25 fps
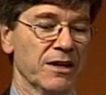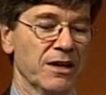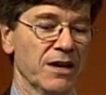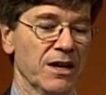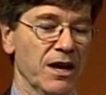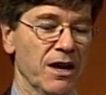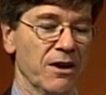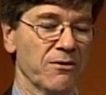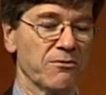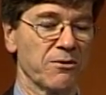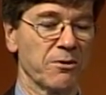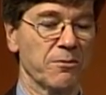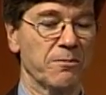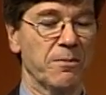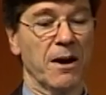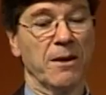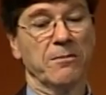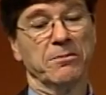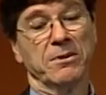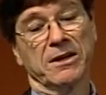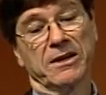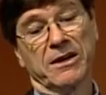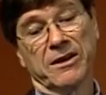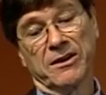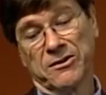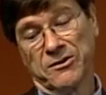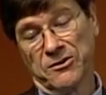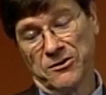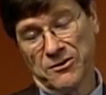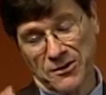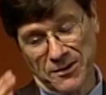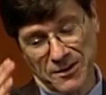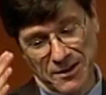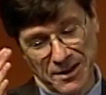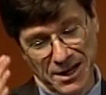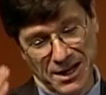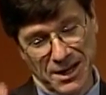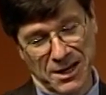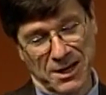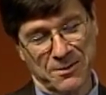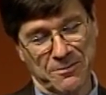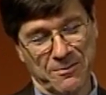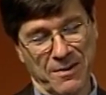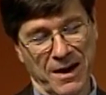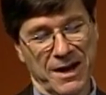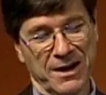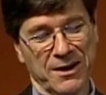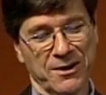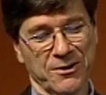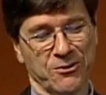of Republicans and the
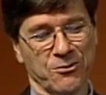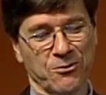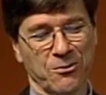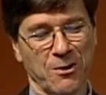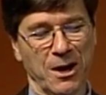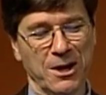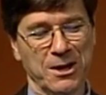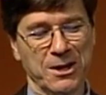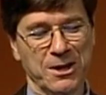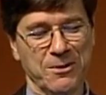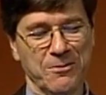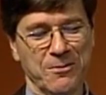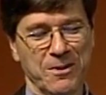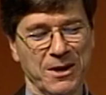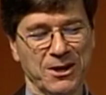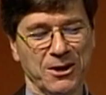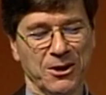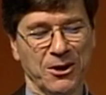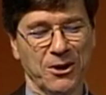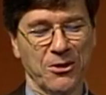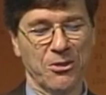independents right in the middle at